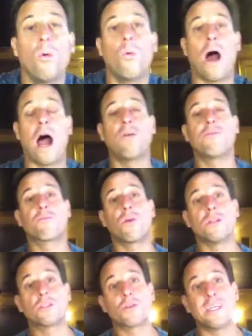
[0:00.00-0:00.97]
Wow,
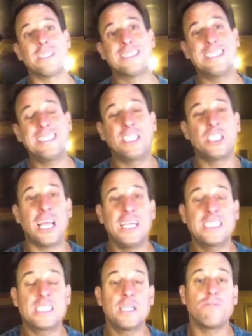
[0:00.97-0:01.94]
friends. So I see
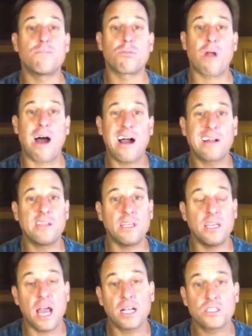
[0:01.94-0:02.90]
Jason Brock,
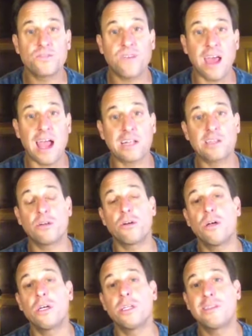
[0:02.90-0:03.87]
the X
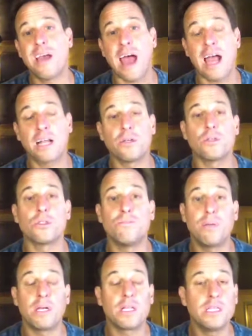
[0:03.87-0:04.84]
Factor, tackles
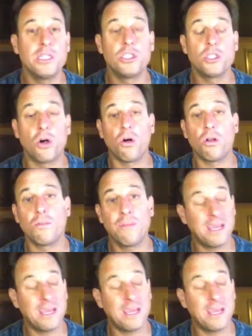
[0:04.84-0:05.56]
Billy Joel.